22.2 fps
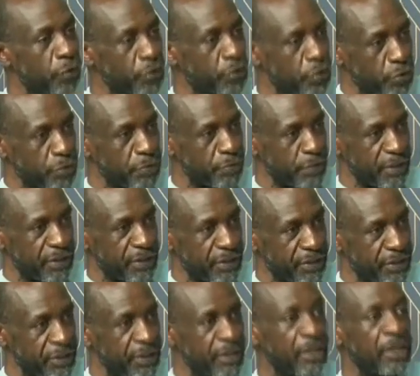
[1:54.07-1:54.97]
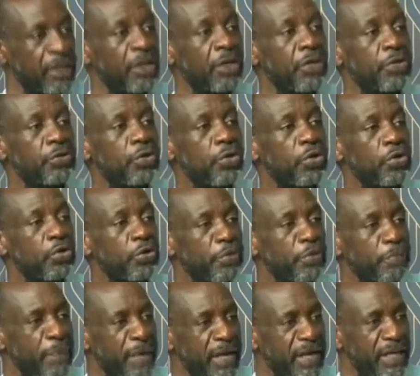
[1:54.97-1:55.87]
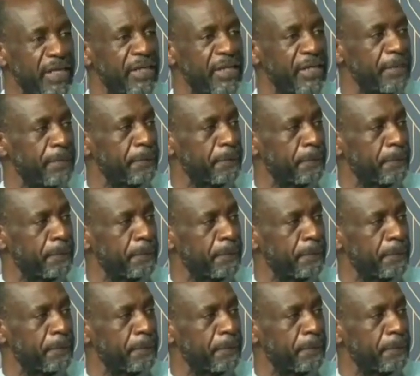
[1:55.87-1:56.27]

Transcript: your resource base. So you remain